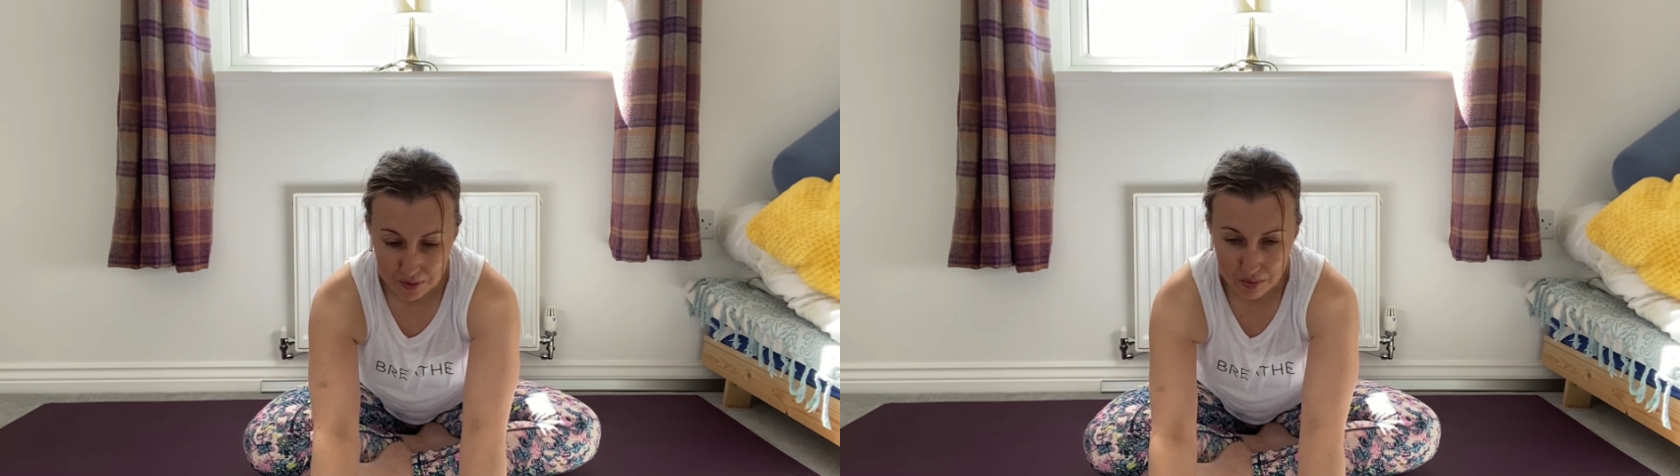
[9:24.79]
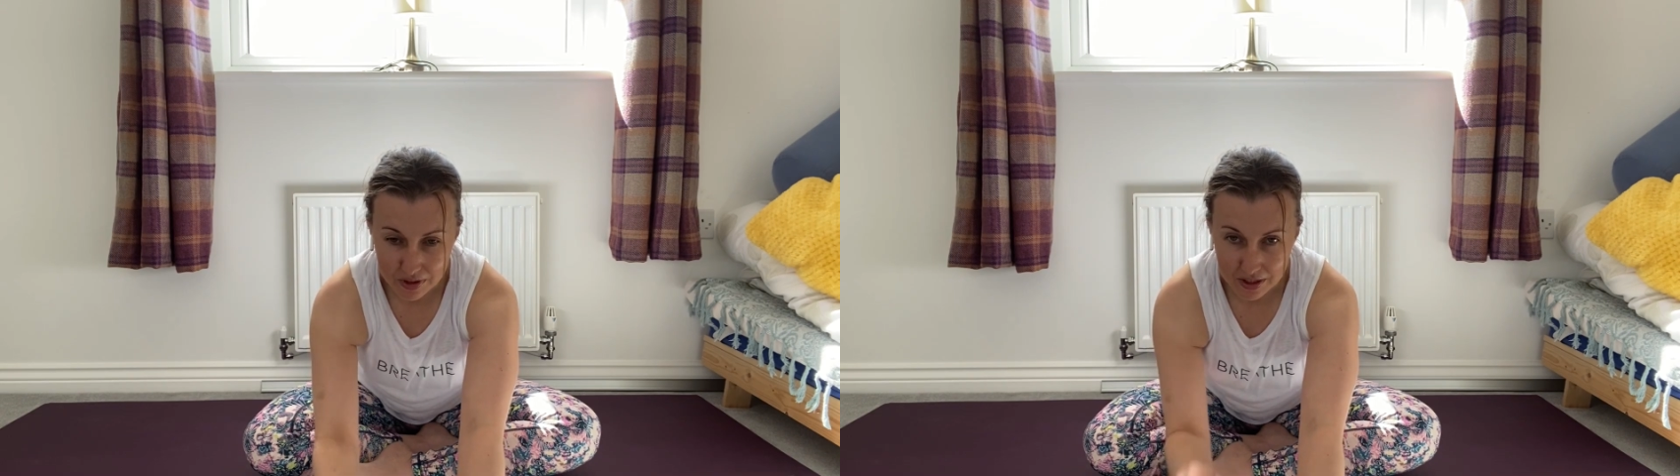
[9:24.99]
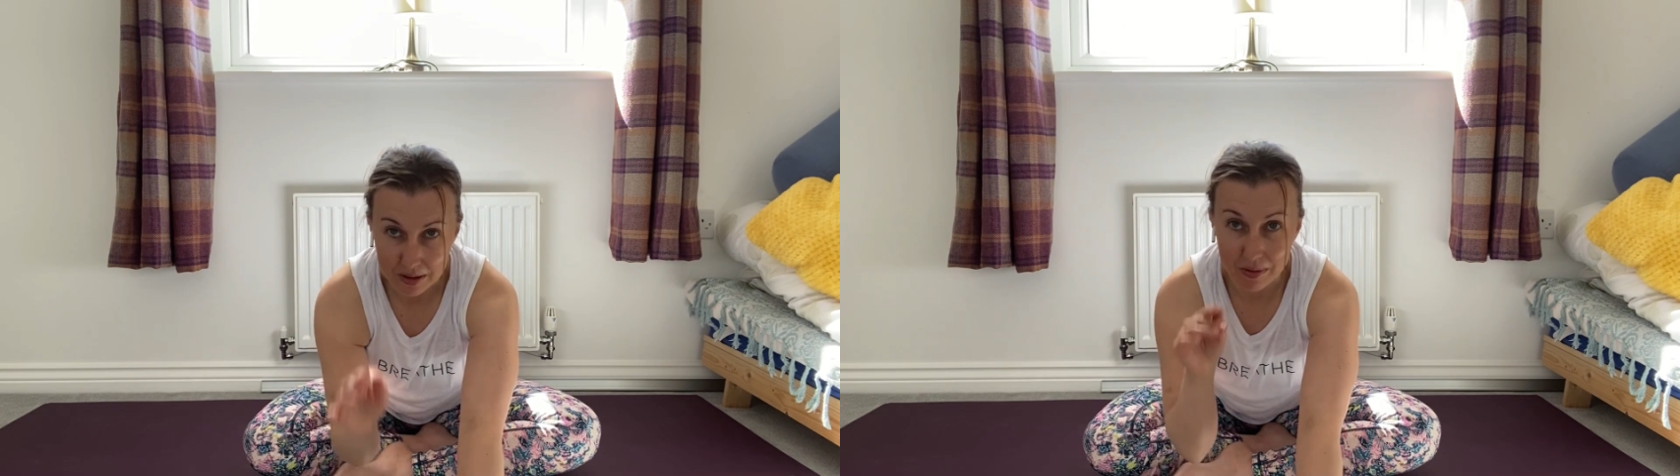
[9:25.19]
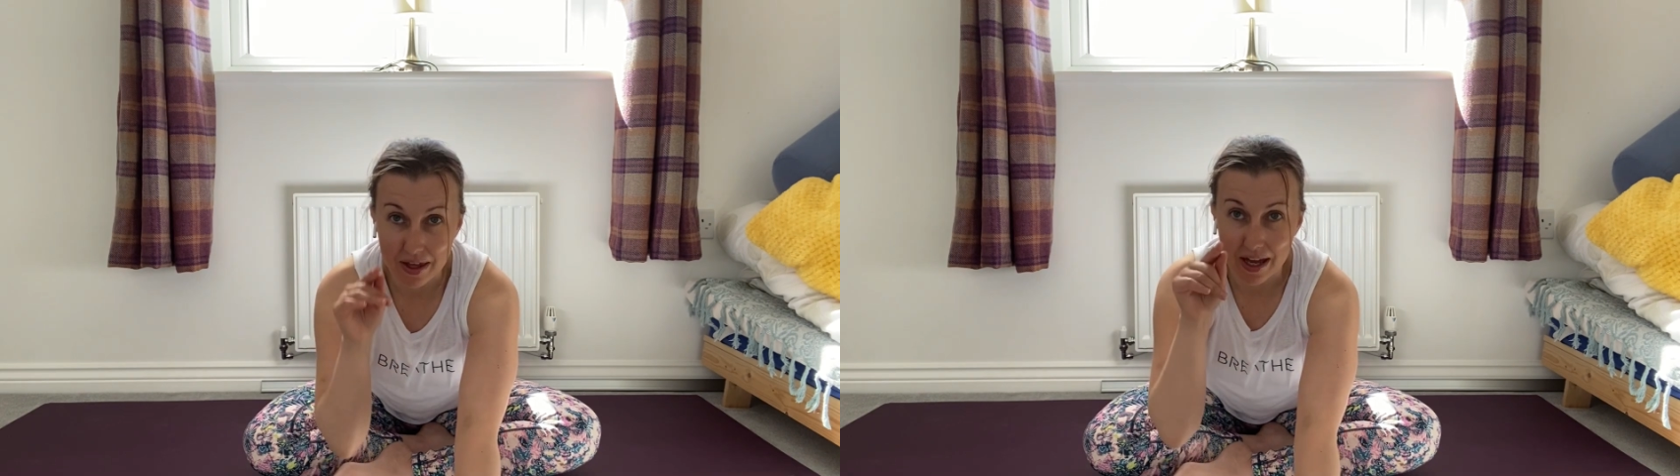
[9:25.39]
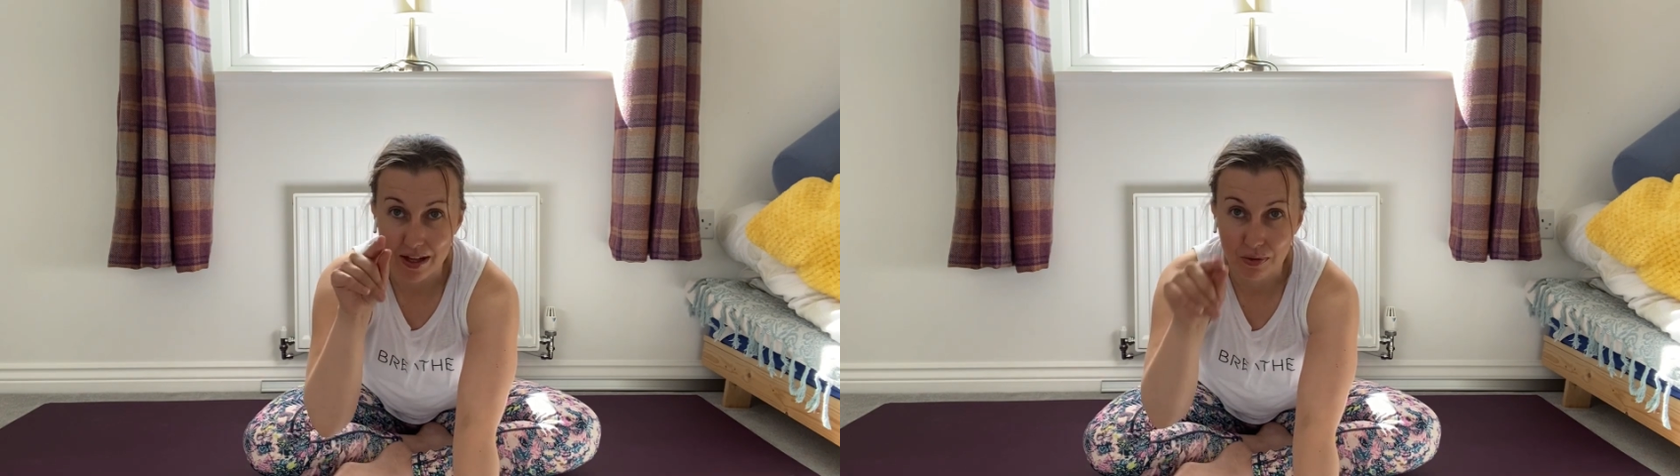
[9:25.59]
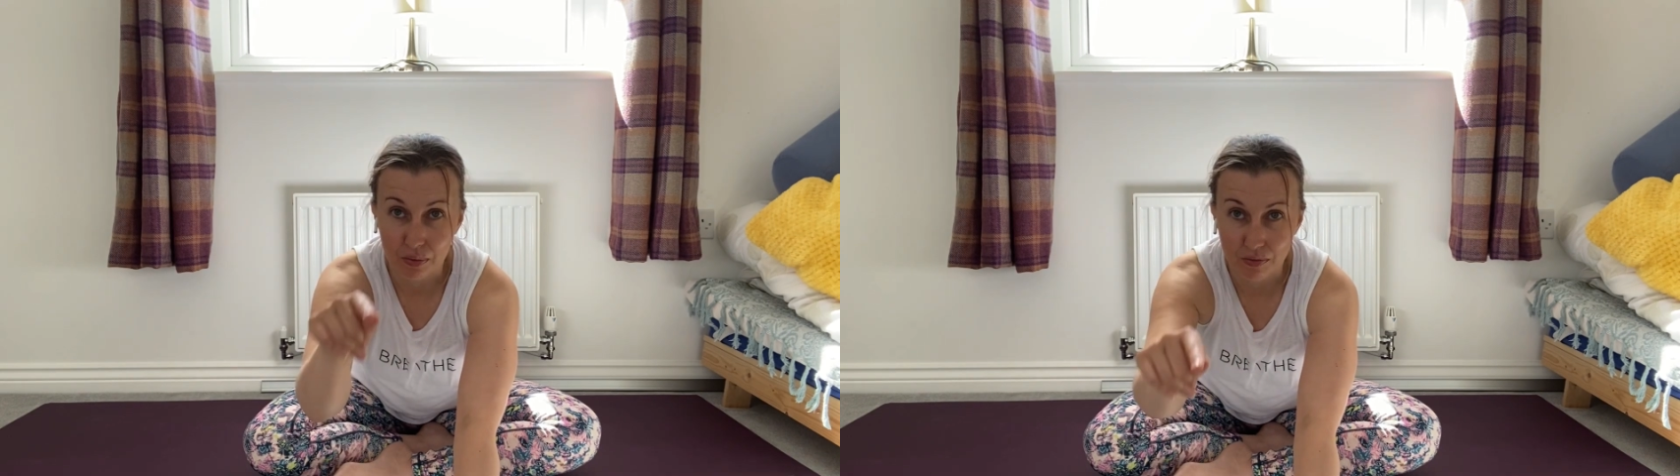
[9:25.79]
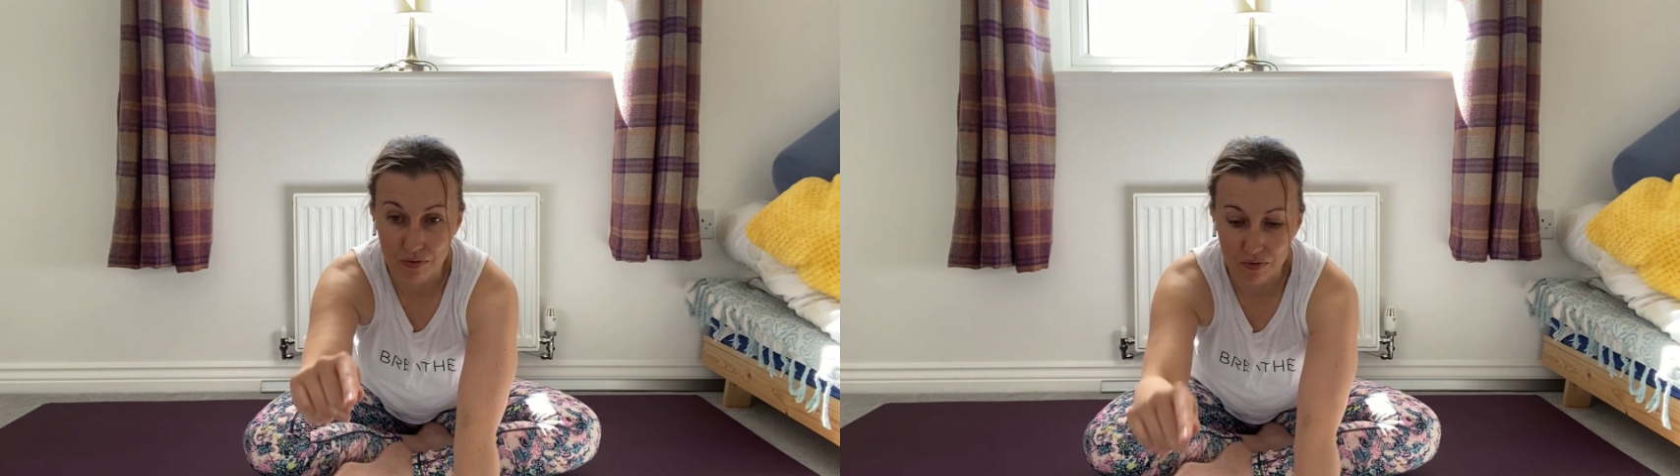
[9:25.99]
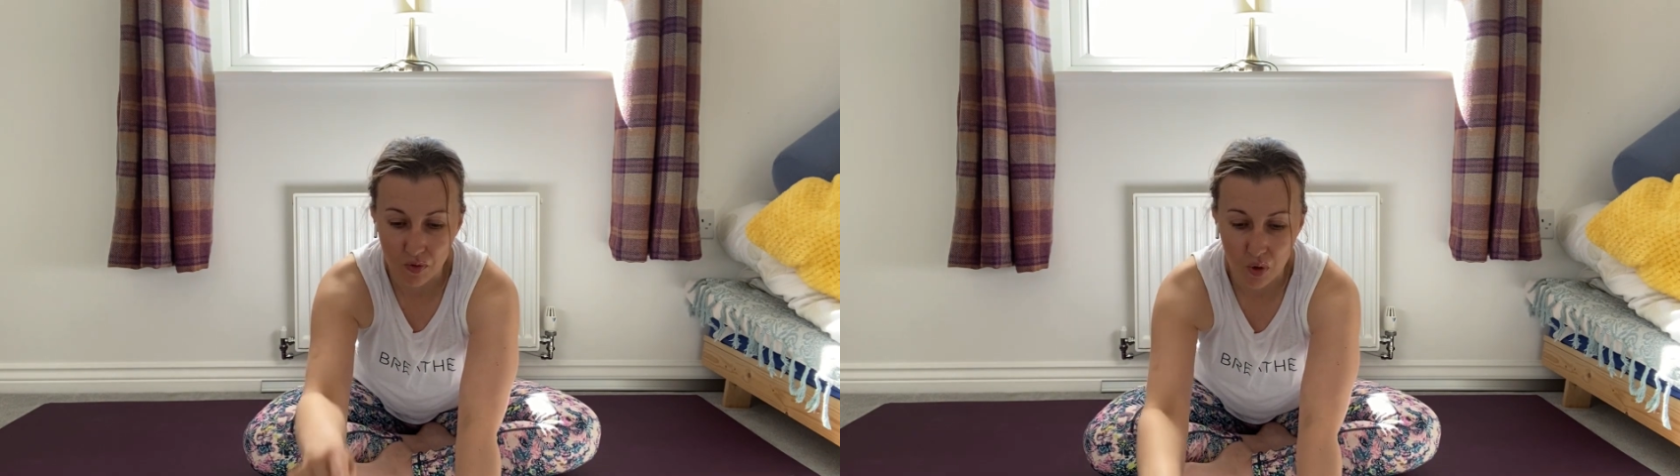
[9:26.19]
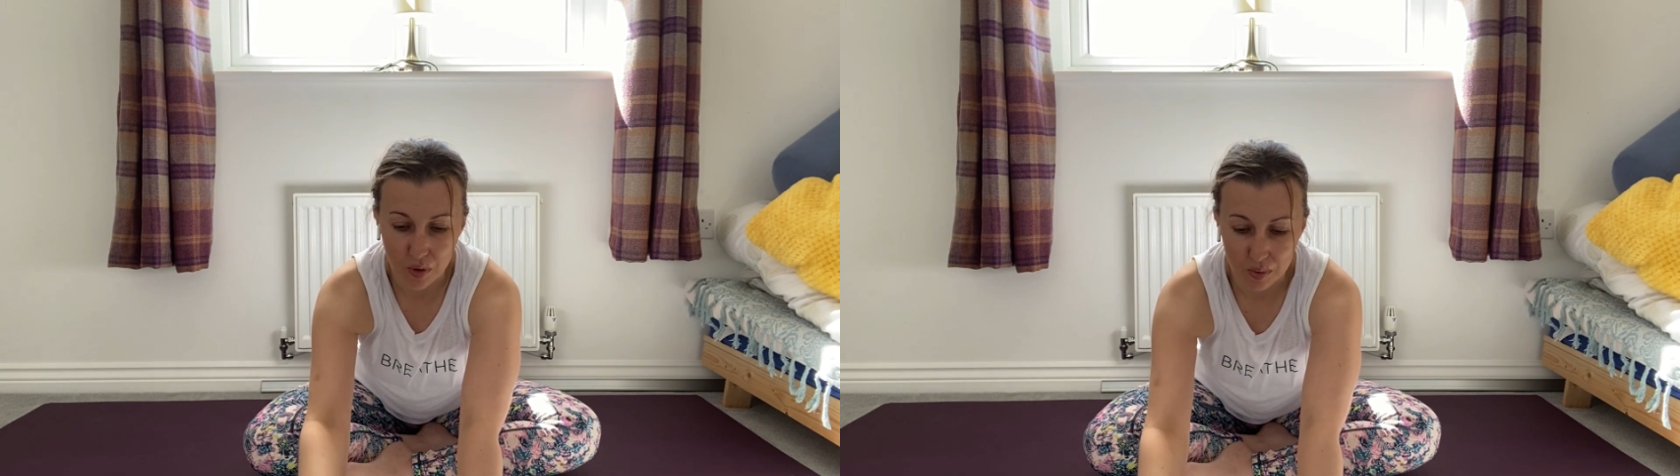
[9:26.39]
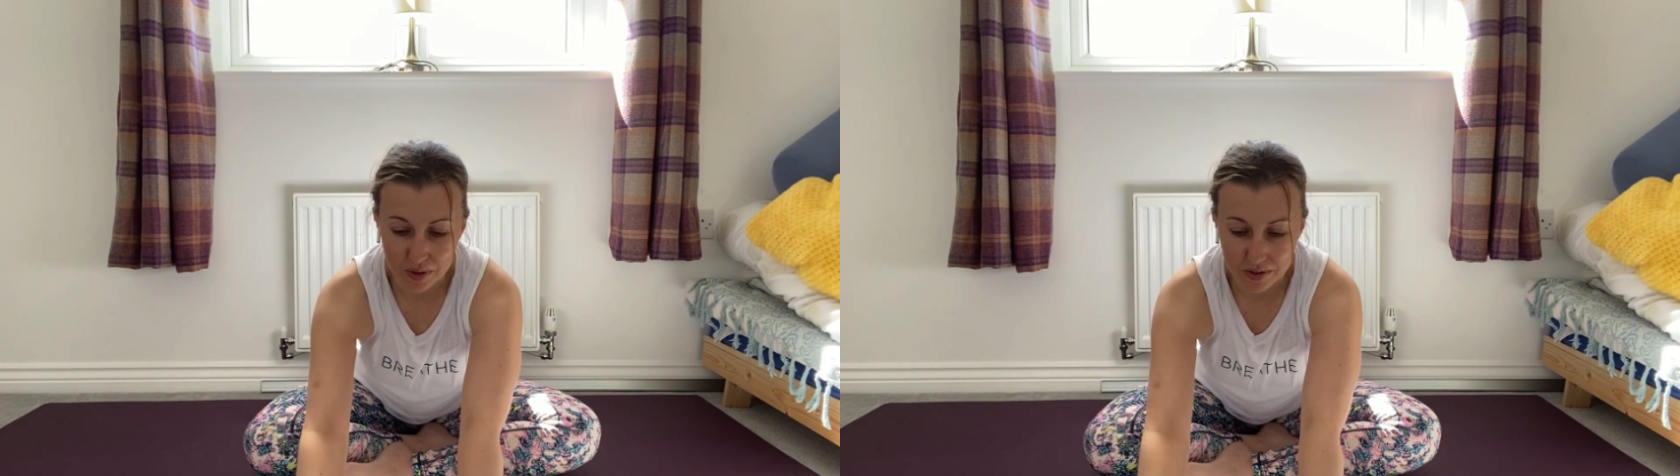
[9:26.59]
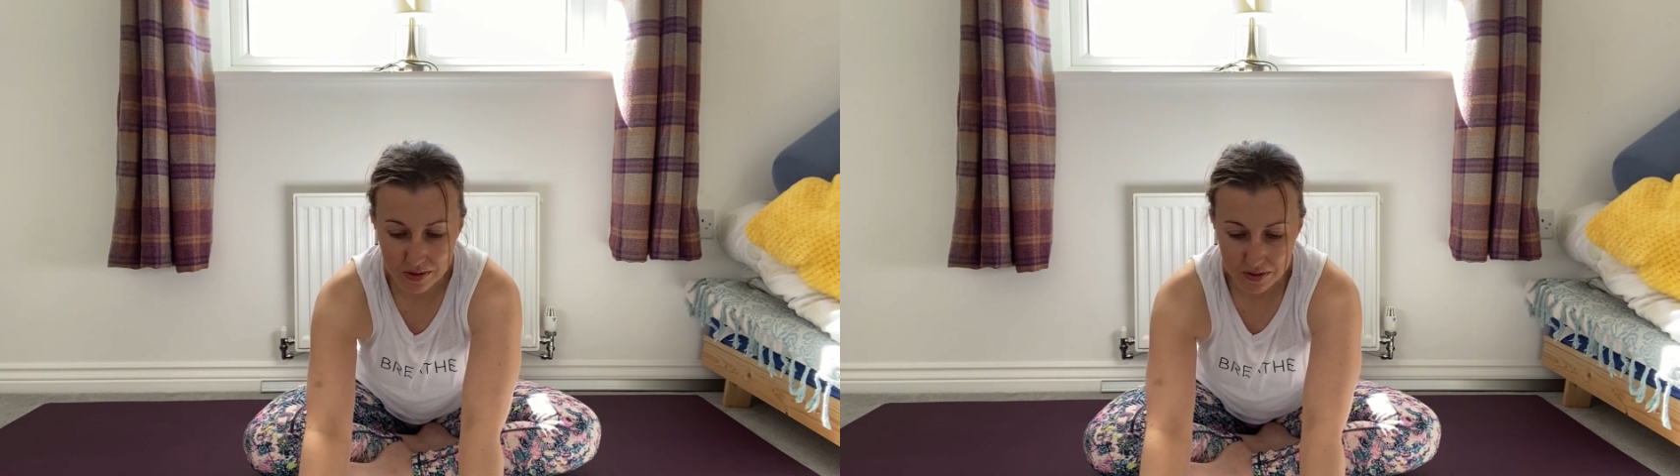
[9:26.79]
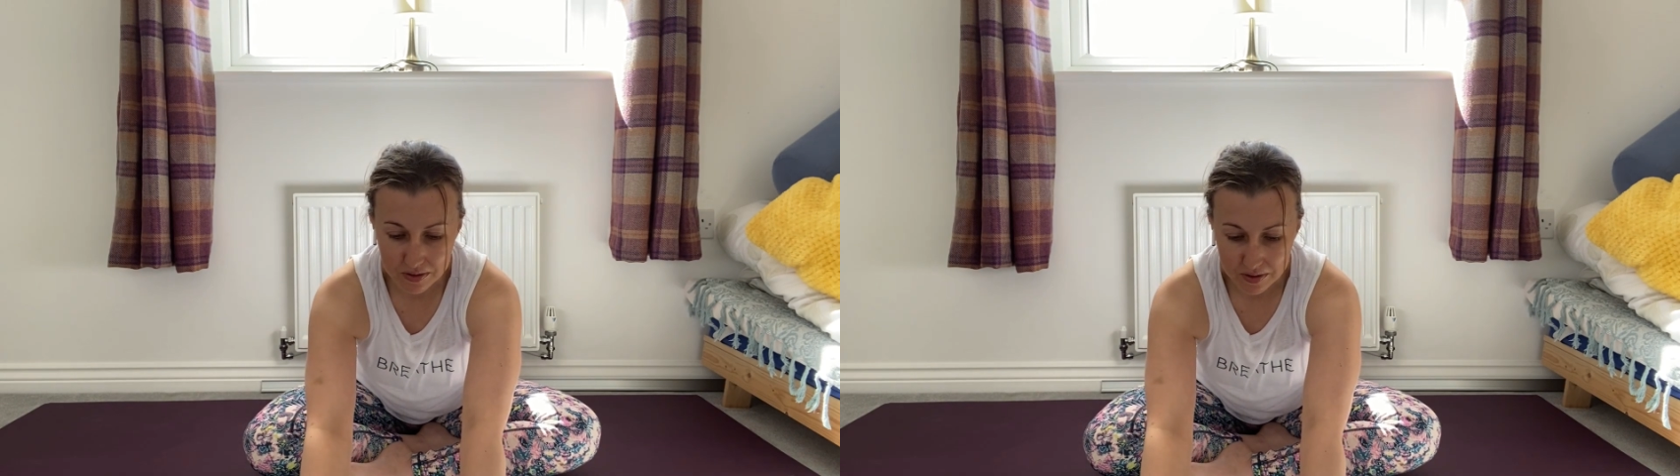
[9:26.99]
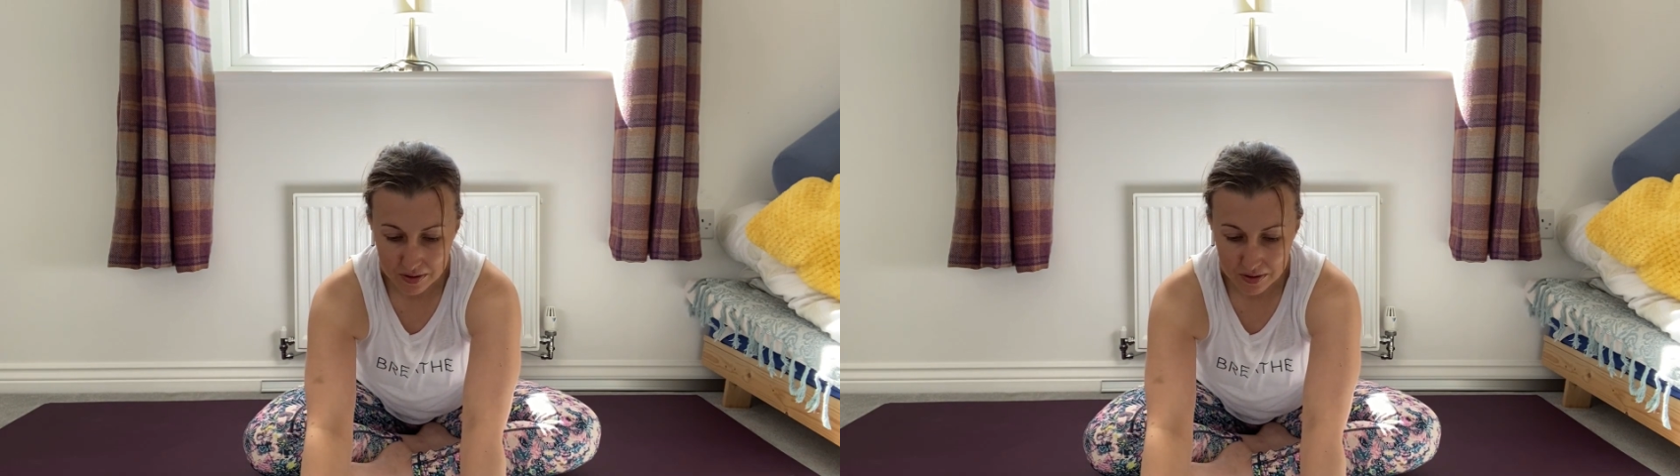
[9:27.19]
We're thinking about the head going forwards.